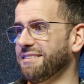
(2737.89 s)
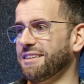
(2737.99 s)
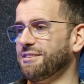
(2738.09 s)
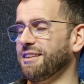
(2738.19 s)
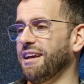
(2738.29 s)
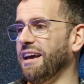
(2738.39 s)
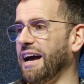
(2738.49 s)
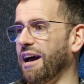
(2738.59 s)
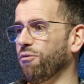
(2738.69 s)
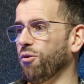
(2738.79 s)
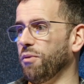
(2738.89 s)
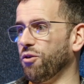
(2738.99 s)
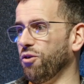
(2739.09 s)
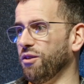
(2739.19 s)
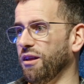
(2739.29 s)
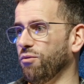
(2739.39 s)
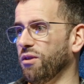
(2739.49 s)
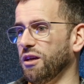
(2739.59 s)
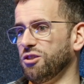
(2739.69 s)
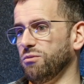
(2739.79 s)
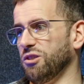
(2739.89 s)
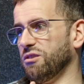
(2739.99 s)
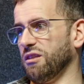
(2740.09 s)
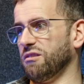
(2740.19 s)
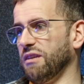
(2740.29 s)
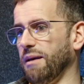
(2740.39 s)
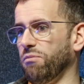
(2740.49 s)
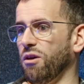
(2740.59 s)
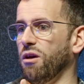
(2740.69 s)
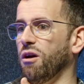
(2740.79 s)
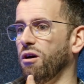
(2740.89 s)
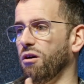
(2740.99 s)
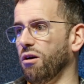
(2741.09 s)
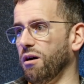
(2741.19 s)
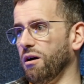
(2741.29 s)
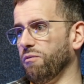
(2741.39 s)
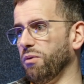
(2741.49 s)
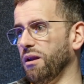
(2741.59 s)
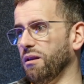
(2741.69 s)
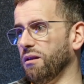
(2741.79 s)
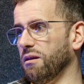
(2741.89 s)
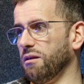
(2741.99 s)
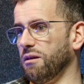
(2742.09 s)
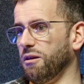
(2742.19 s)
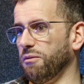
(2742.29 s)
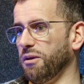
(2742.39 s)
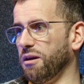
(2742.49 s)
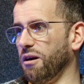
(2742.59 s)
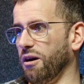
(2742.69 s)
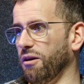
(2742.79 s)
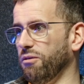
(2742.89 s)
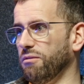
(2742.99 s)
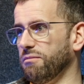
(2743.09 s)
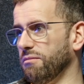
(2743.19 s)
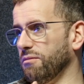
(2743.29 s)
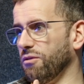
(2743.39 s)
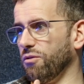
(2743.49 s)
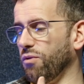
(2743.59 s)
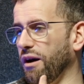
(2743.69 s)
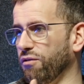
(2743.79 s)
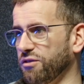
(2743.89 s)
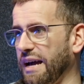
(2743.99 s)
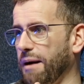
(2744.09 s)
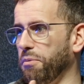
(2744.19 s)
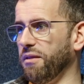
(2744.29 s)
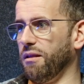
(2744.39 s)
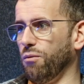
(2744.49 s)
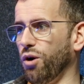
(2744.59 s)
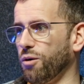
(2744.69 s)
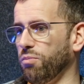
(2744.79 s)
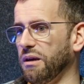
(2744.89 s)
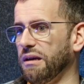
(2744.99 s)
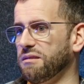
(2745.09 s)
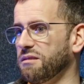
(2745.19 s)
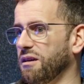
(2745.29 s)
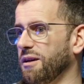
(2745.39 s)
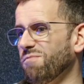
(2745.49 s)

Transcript: It's like, how am I going to deal with this? You just accept, oh, I've been cut out, or whatever's happened in the workplace.